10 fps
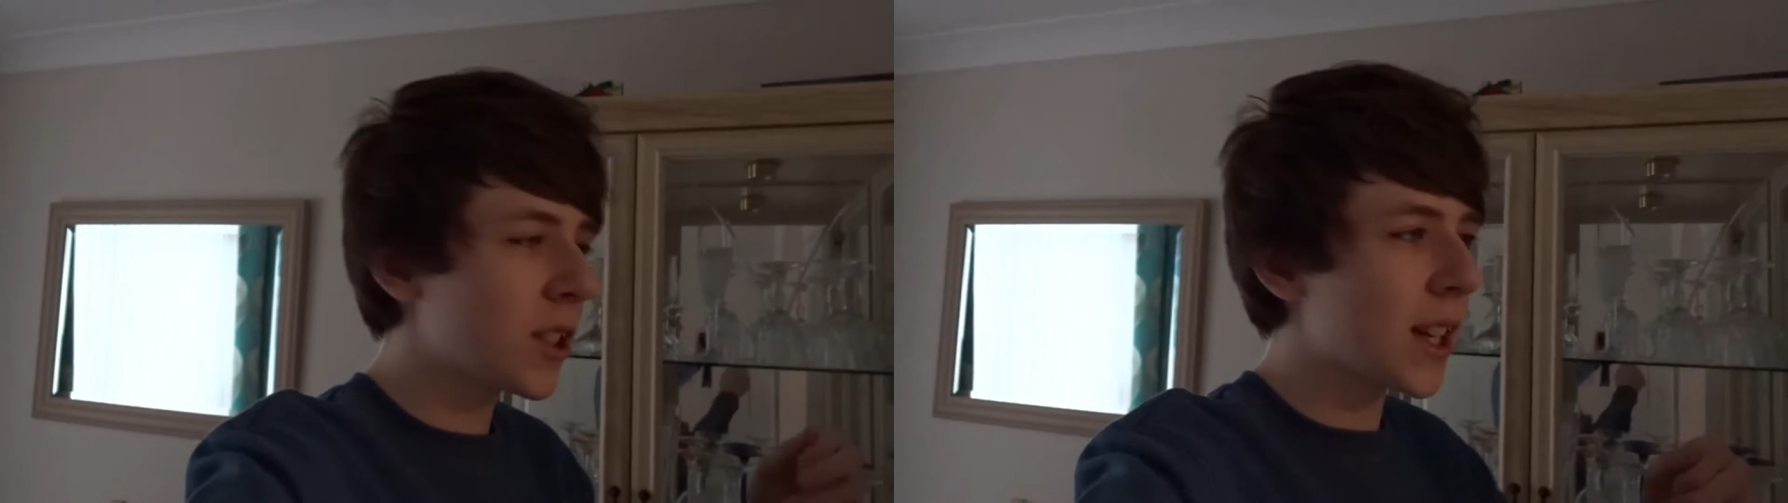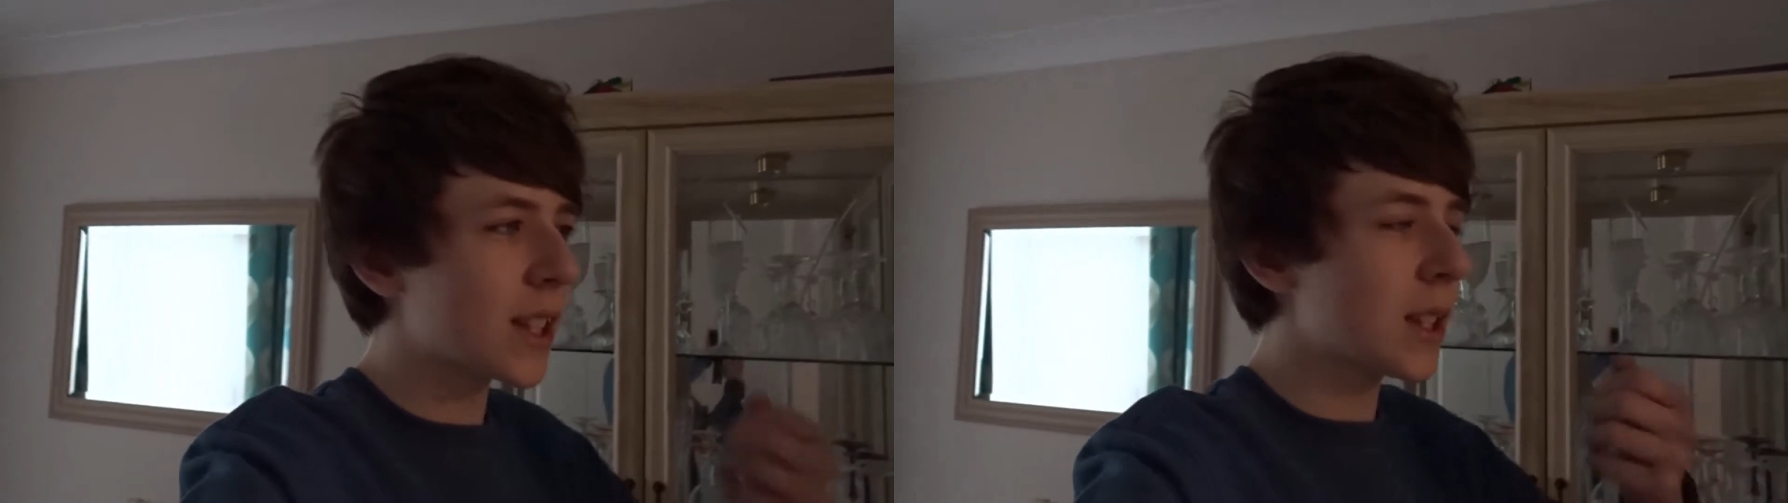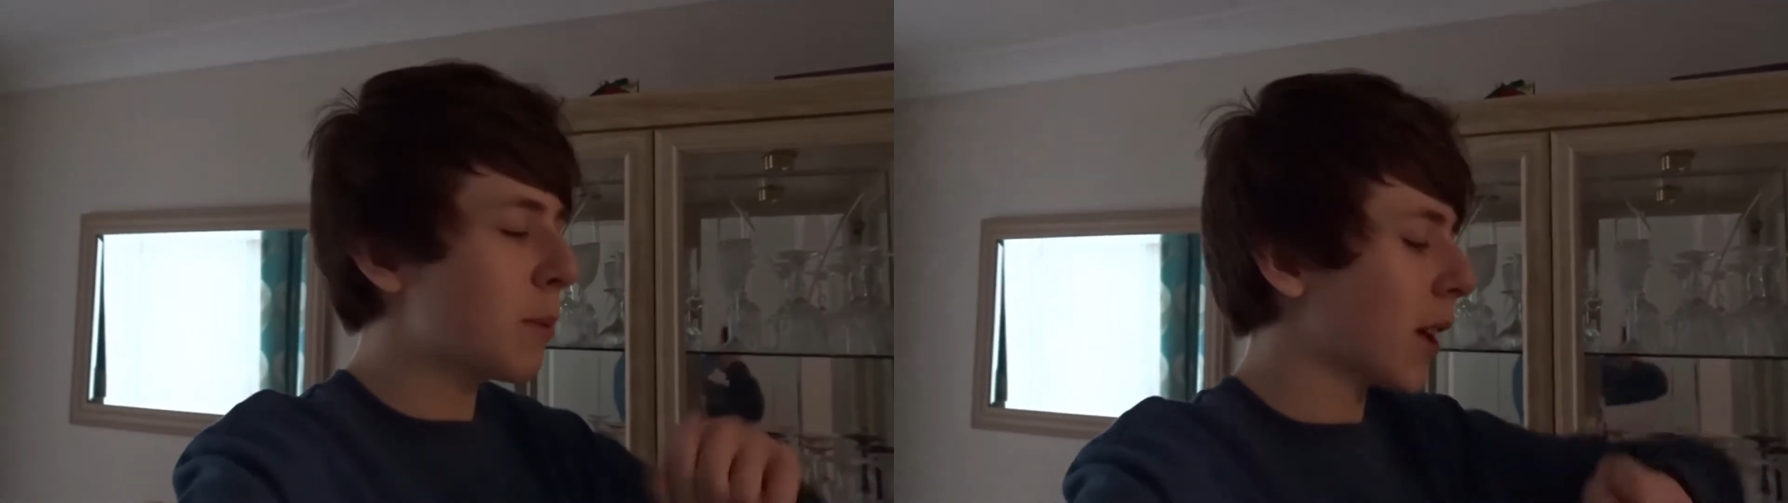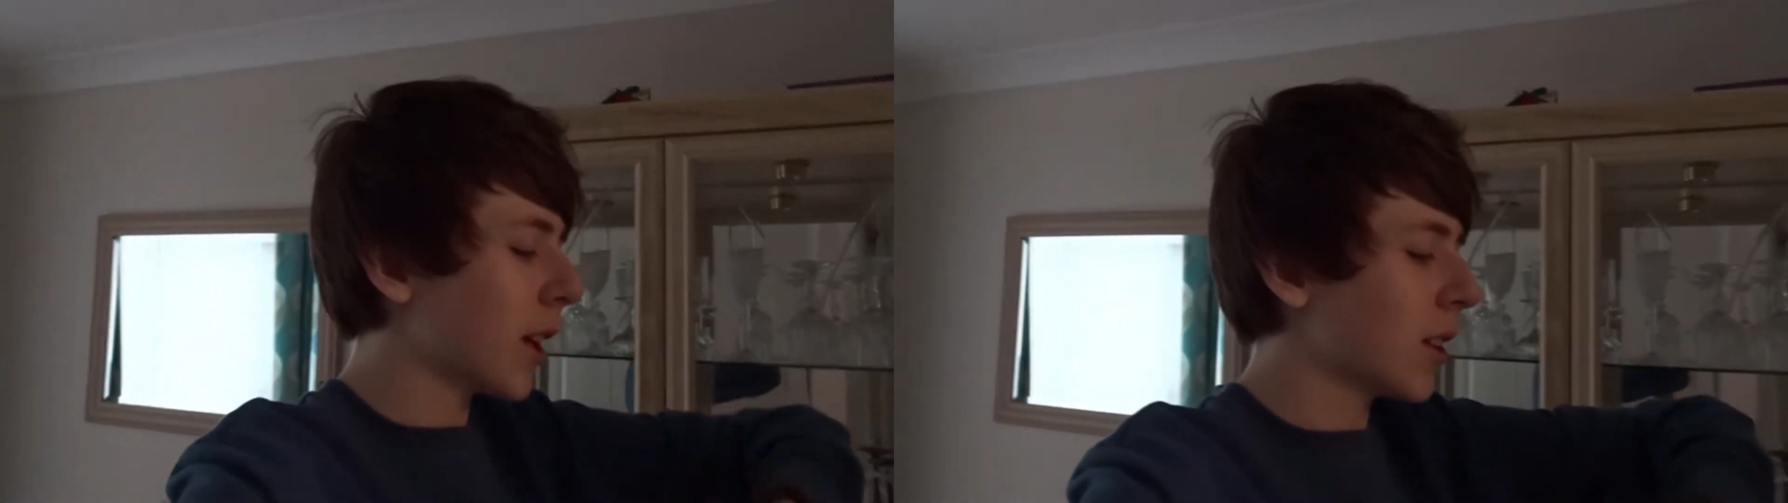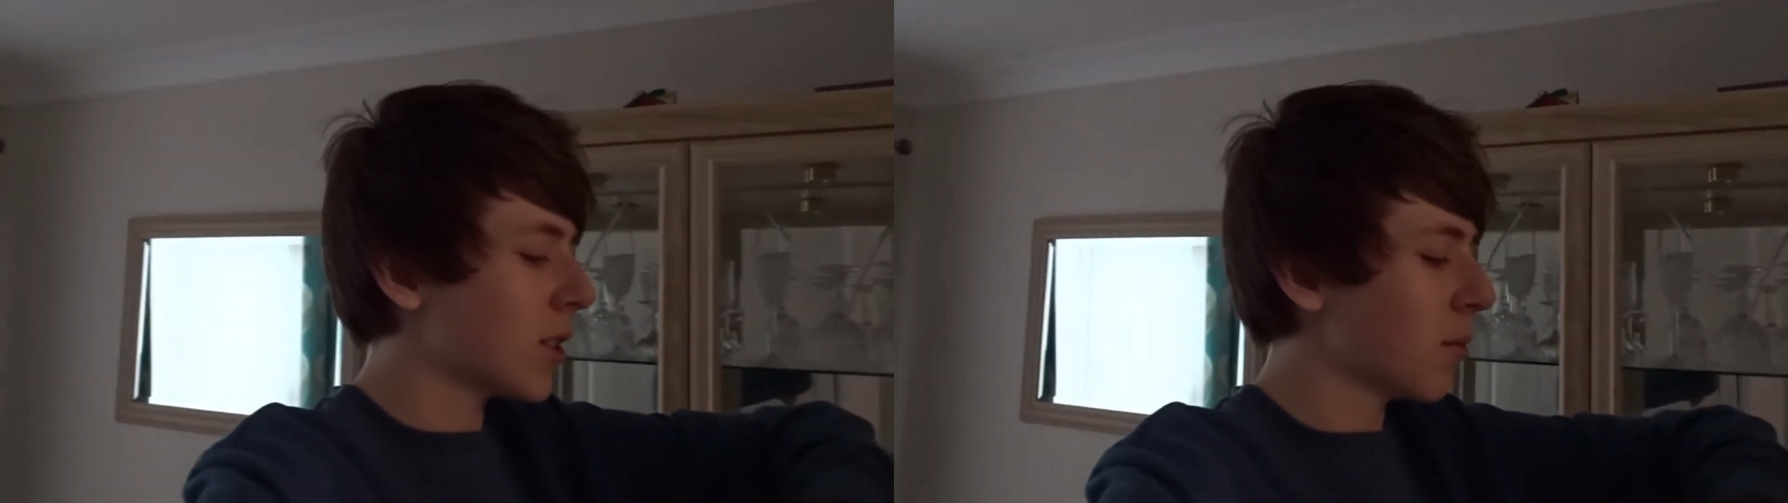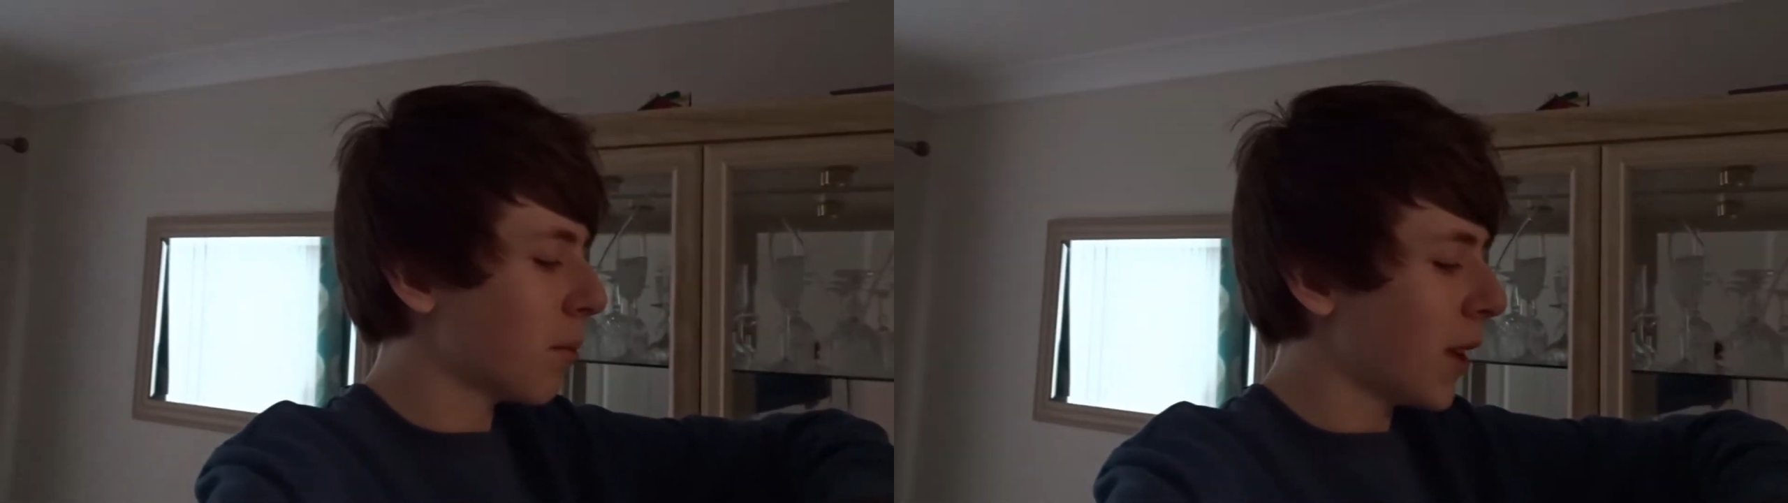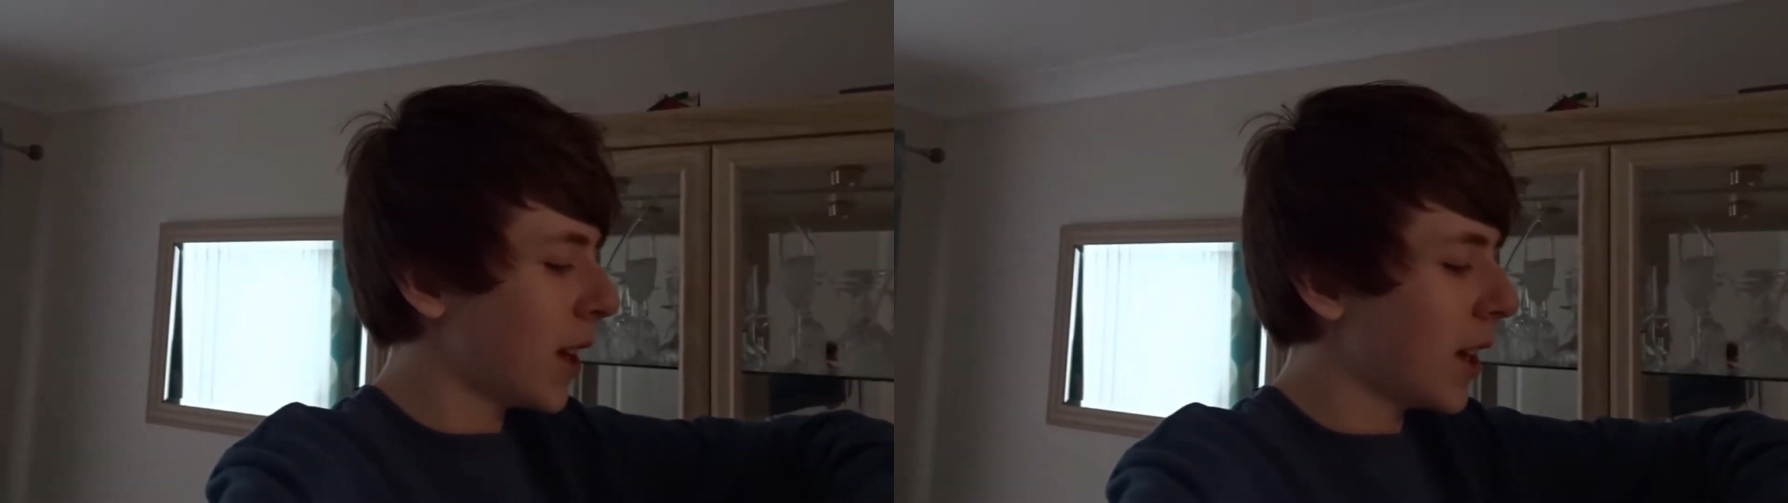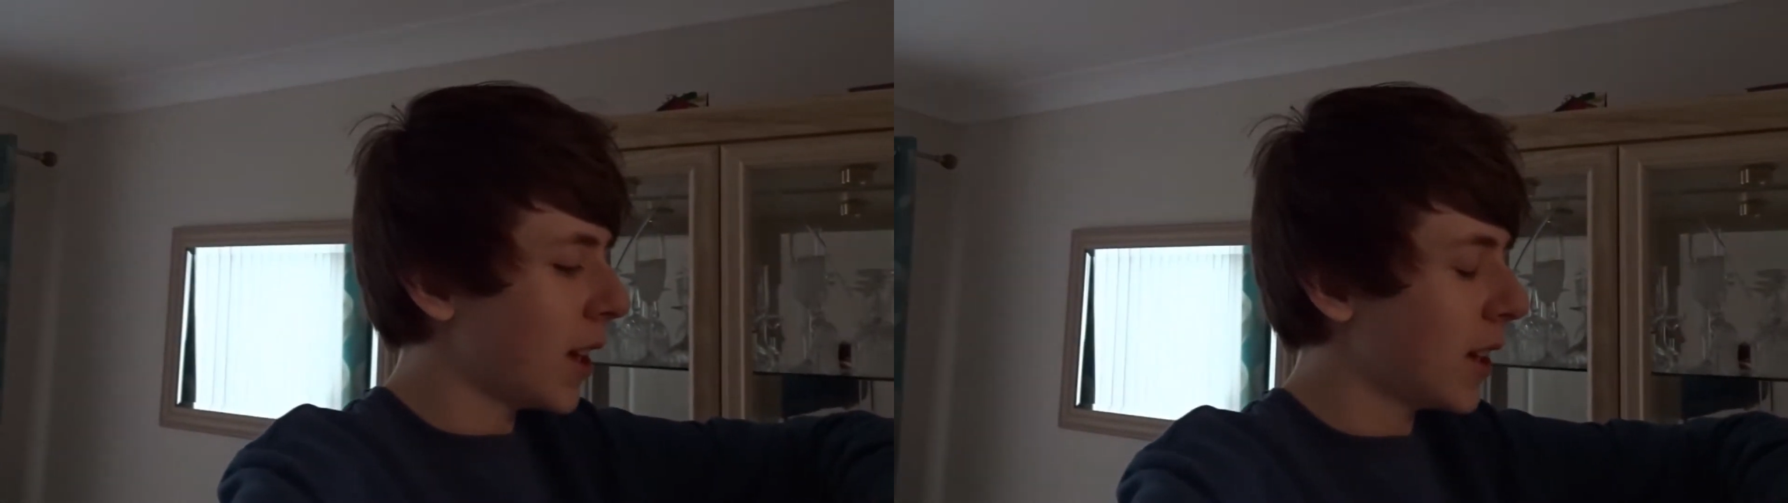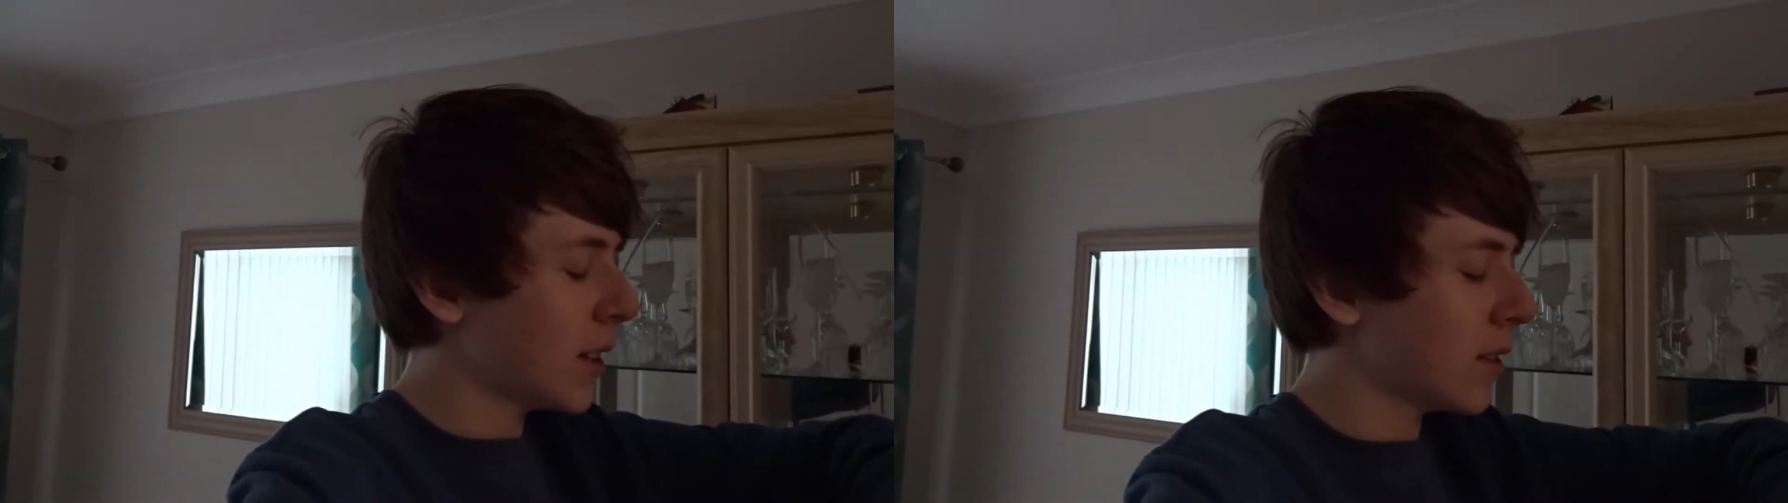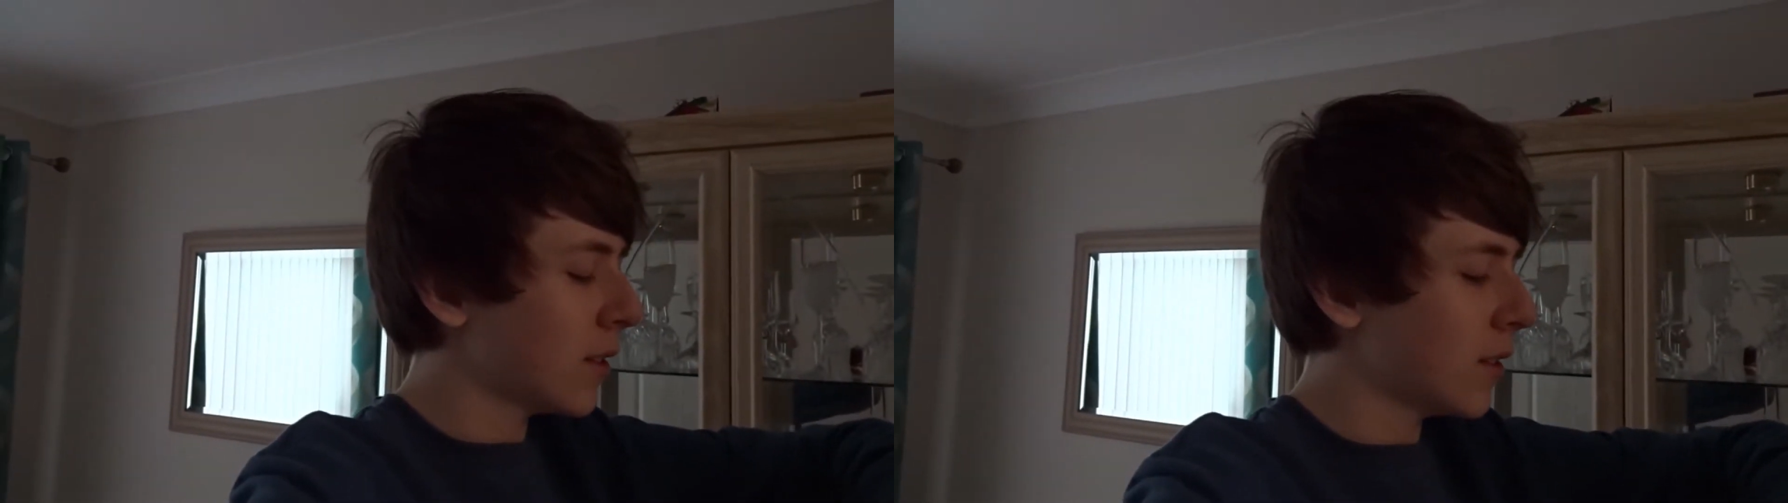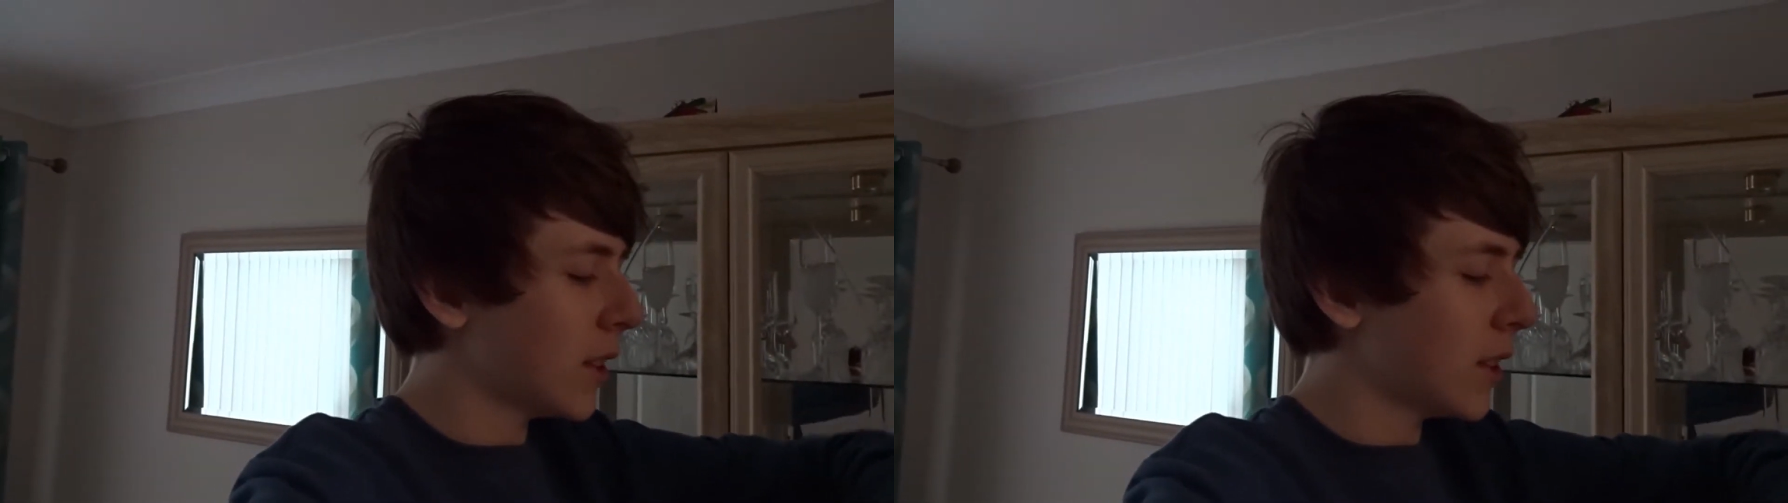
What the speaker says: The taxi's picking us up in...